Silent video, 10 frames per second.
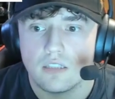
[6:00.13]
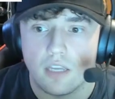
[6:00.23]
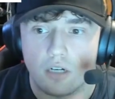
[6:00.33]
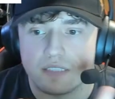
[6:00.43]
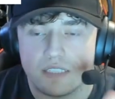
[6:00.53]

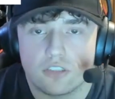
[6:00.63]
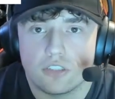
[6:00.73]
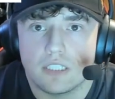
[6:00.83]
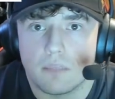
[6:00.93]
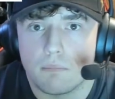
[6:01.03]
they are
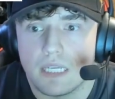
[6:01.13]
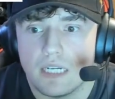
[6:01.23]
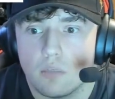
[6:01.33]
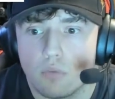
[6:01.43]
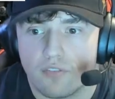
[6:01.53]
essentially
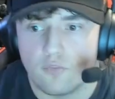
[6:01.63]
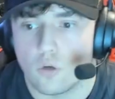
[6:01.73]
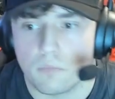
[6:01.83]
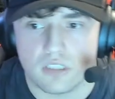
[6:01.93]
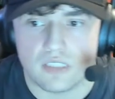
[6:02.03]
competing with
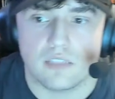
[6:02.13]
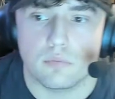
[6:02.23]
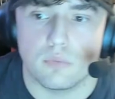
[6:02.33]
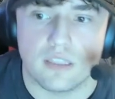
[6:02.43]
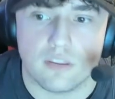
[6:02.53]
former
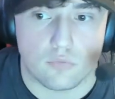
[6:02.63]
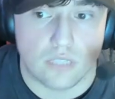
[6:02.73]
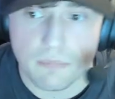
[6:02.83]
sets with 3